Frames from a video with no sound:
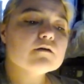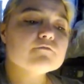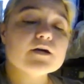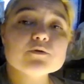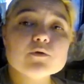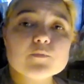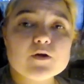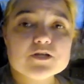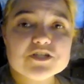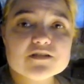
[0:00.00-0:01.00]
Find you a
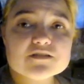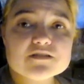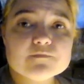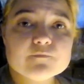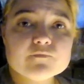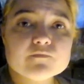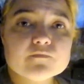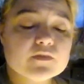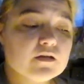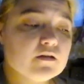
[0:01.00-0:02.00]
project.
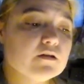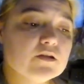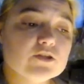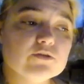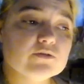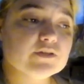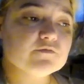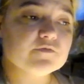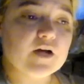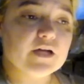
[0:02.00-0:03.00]
You can
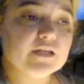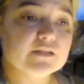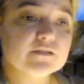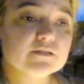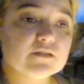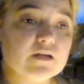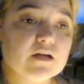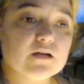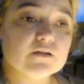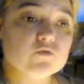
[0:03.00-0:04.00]
find
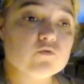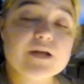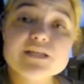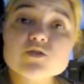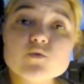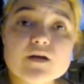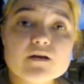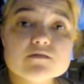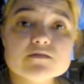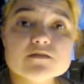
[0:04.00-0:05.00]
granny
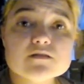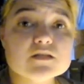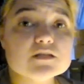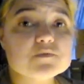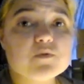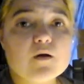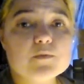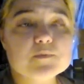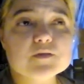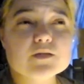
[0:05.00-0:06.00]
squares is
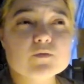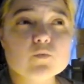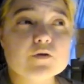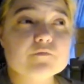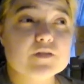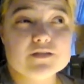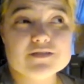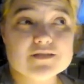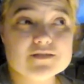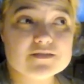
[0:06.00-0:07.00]
probably one of the
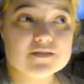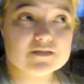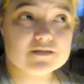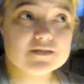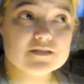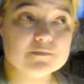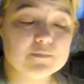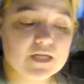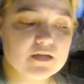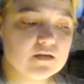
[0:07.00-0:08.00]
easiest things to
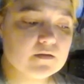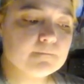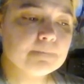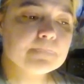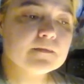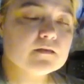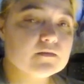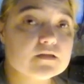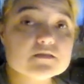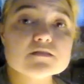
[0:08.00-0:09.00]
make.
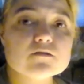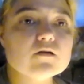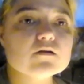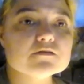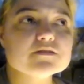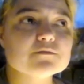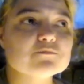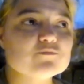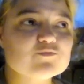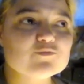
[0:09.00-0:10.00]
Yes, there are
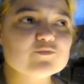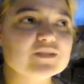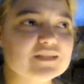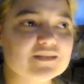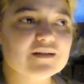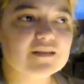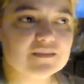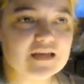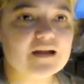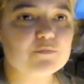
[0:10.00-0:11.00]
some really
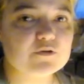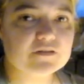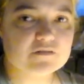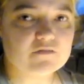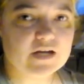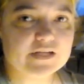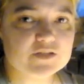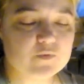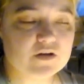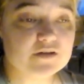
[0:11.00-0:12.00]
elaborate granny
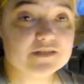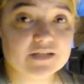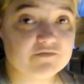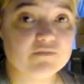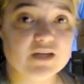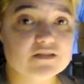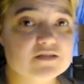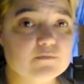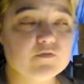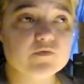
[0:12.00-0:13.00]
squares, and I've made
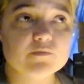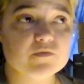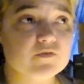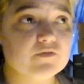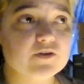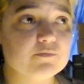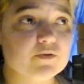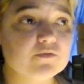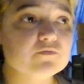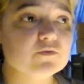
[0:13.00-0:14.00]
some of them. They're very
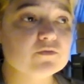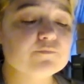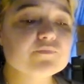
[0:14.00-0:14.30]
beautiful.